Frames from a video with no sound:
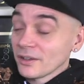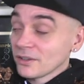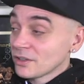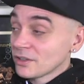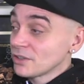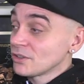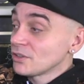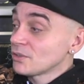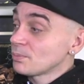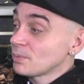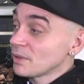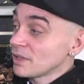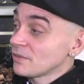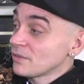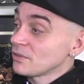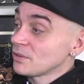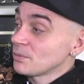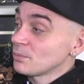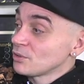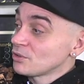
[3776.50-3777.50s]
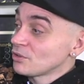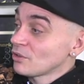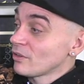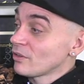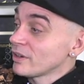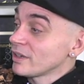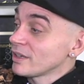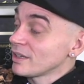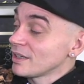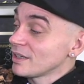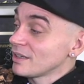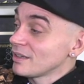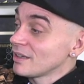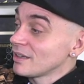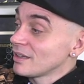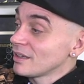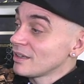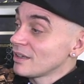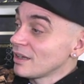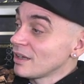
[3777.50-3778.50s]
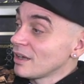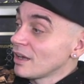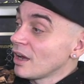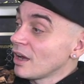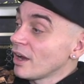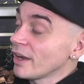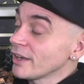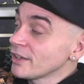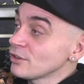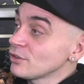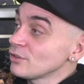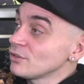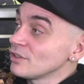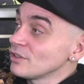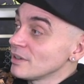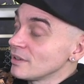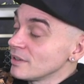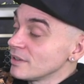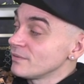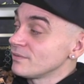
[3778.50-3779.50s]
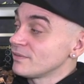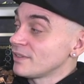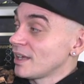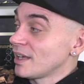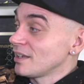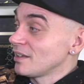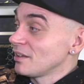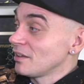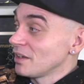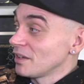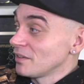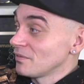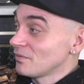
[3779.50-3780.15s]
I can speak for the majority in that uh, I couldn't live that